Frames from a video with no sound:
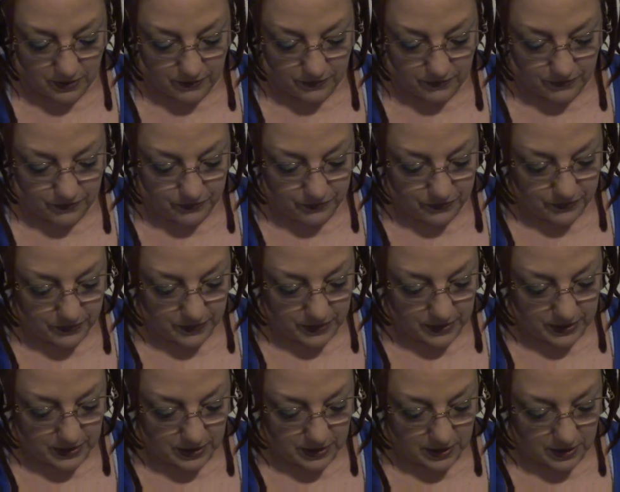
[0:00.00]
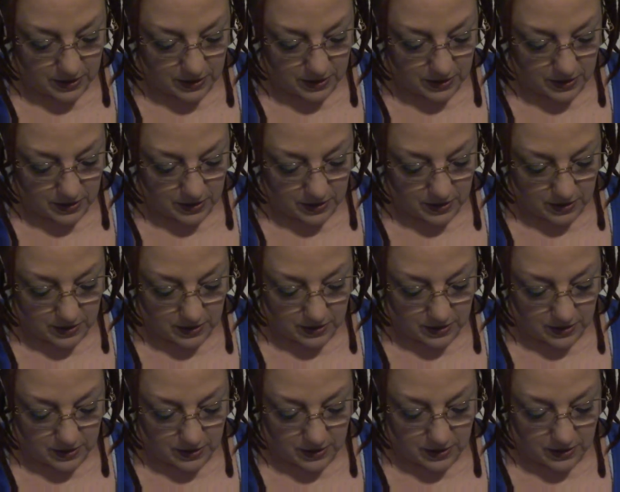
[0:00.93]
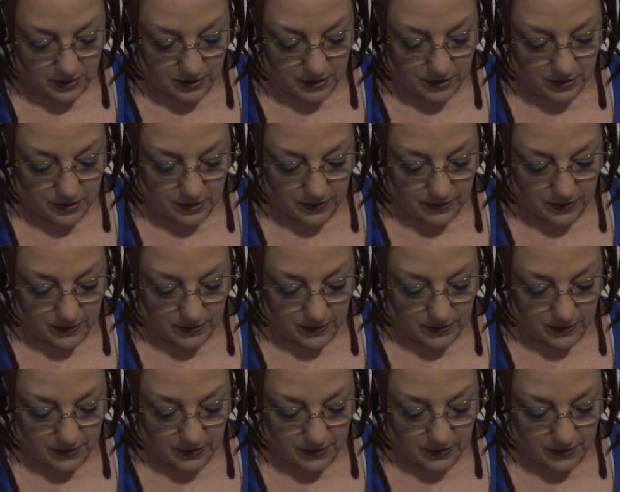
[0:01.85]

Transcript: Nobody speaks.